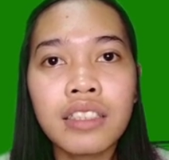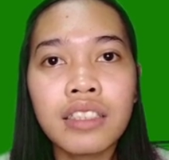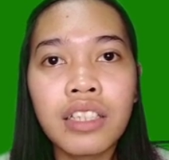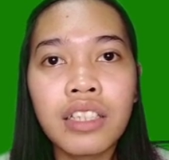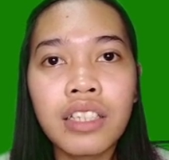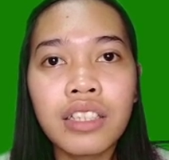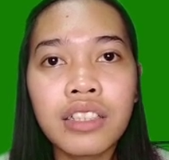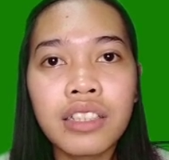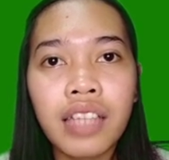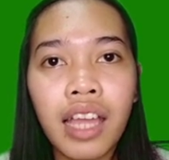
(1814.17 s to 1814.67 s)

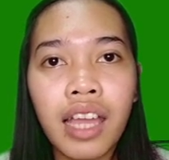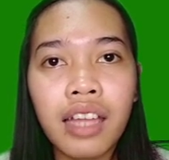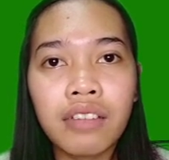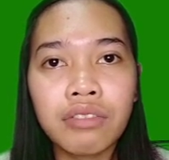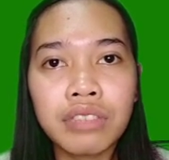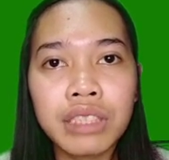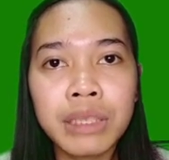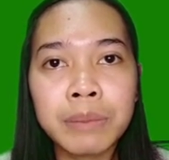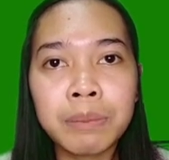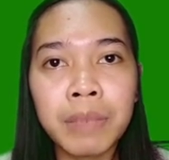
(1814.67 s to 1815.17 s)
to take
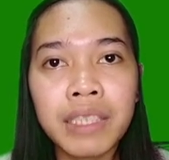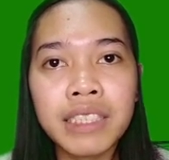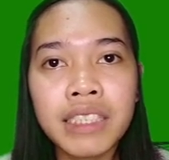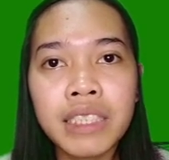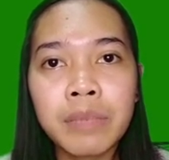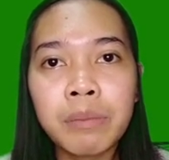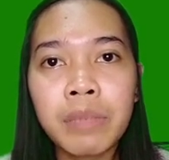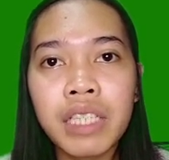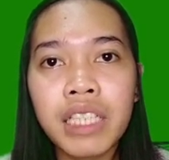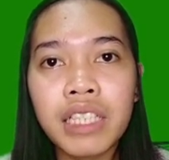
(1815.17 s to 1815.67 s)

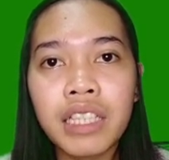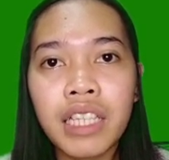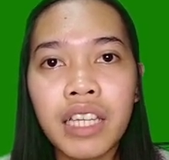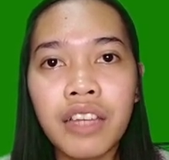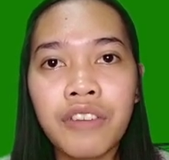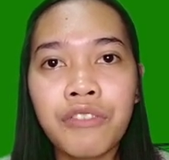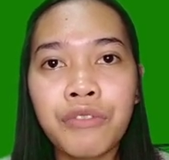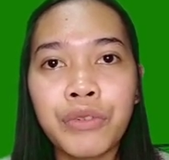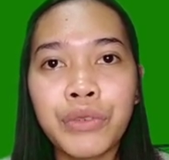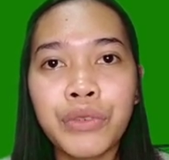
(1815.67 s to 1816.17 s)

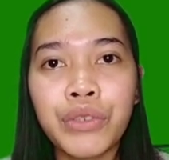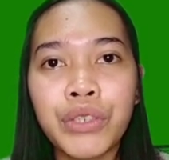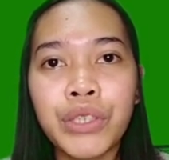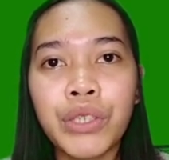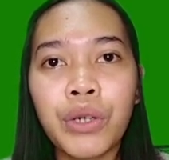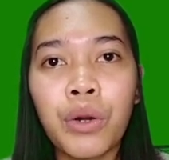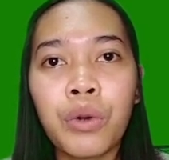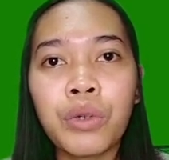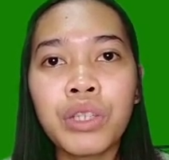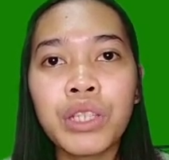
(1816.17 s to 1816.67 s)
responsibility for
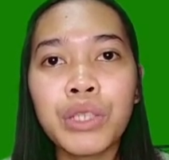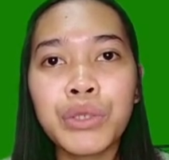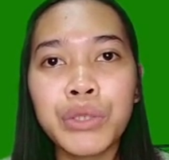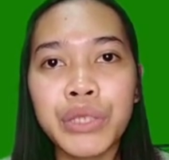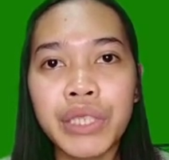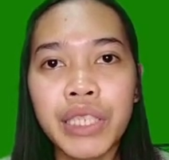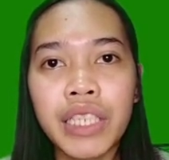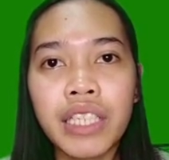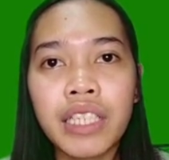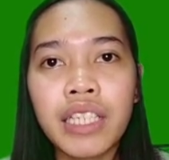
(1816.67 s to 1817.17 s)
their own
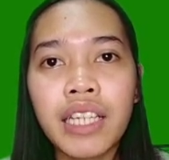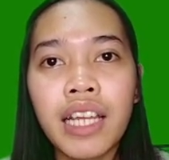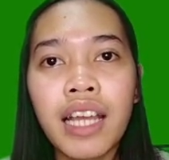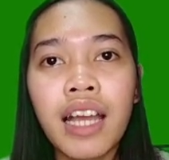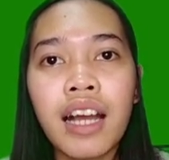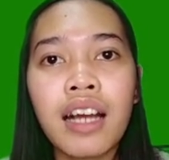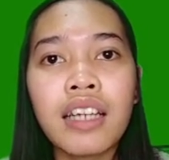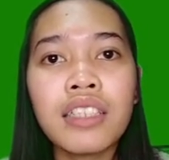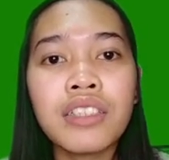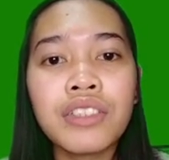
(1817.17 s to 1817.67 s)
learning
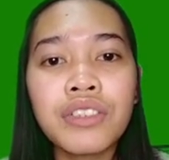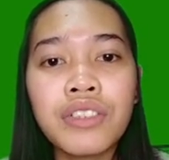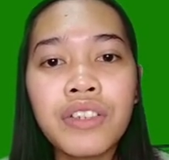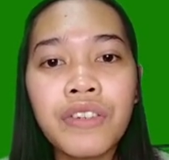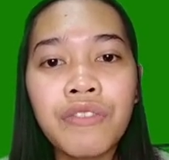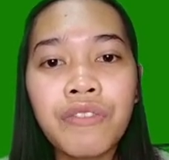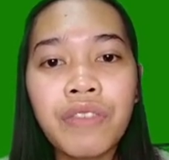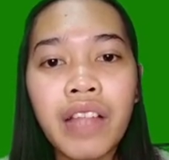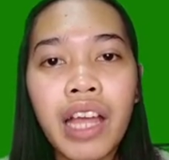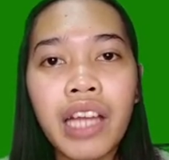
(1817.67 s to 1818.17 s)
and to
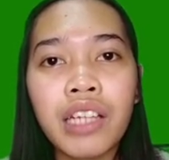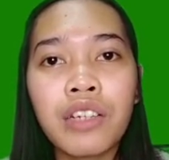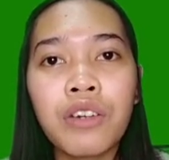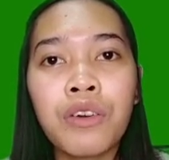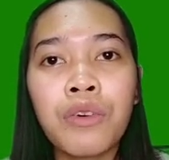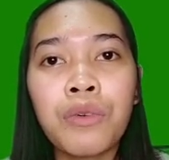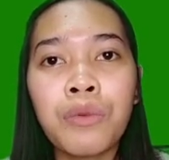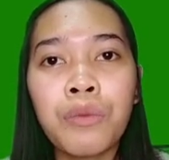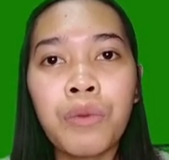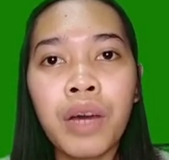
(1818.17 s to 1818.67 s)
reflect
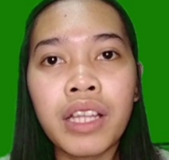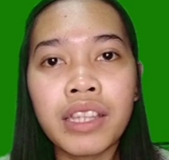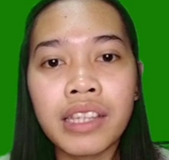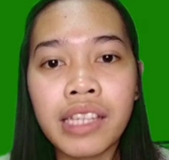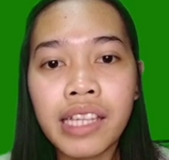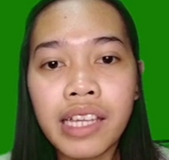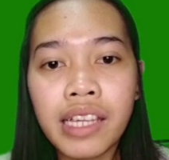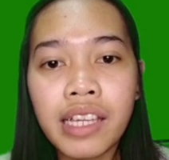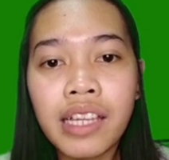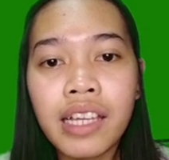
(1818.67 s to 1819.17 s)
on what
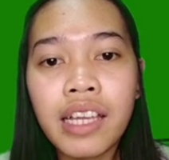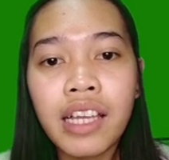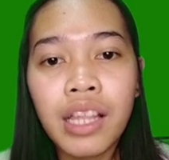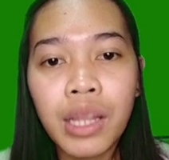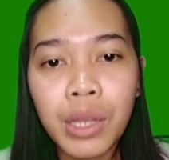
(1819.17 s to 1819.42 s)
they